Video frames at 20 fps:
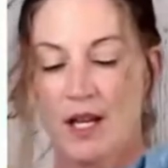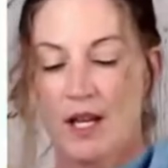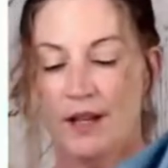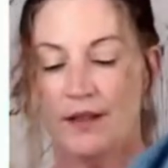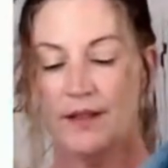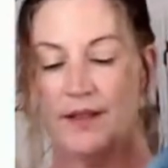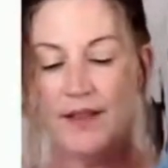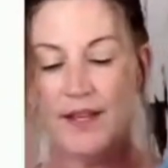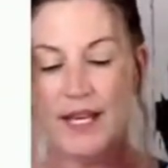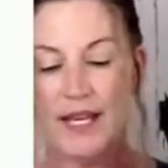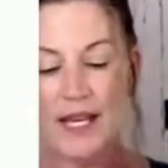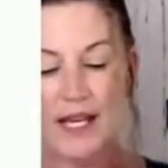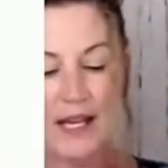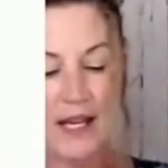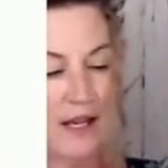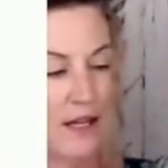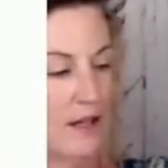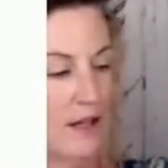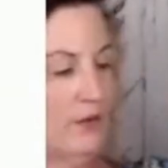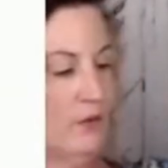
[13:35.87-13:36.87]

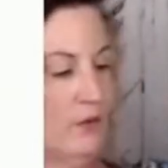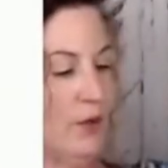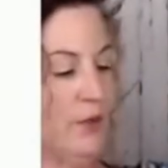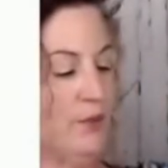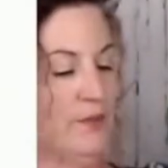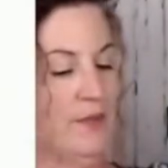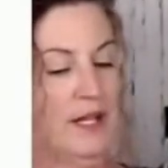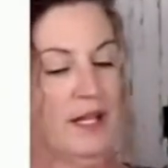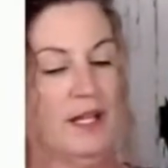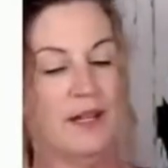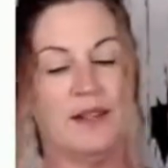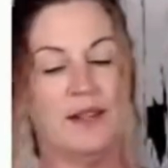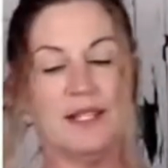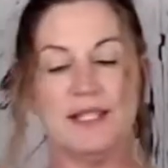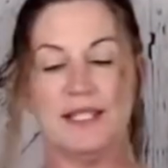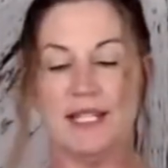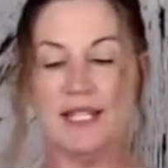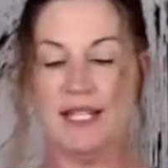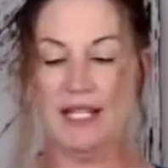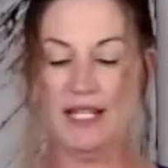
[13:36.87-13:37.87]
the whoop, the
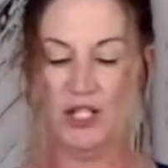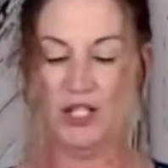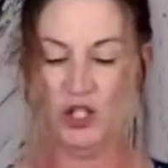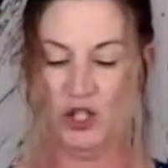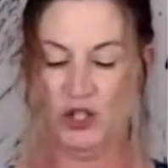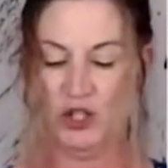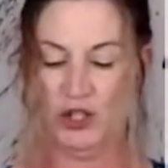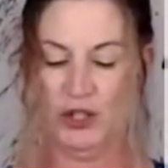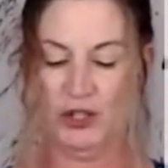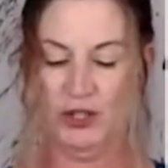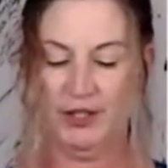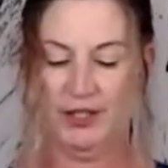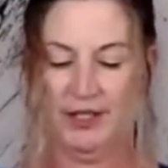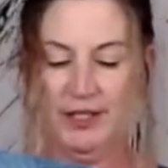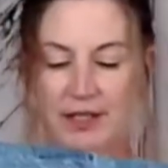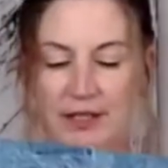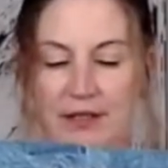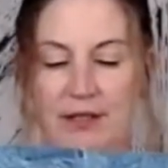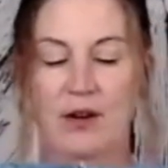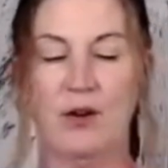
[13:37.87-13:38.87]

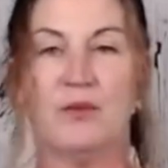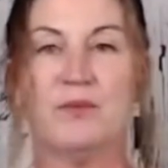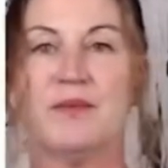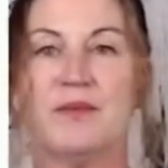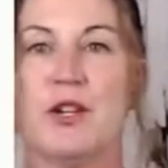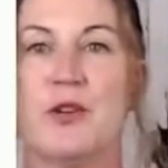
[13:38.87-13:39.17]
t-shirt. Oh, don't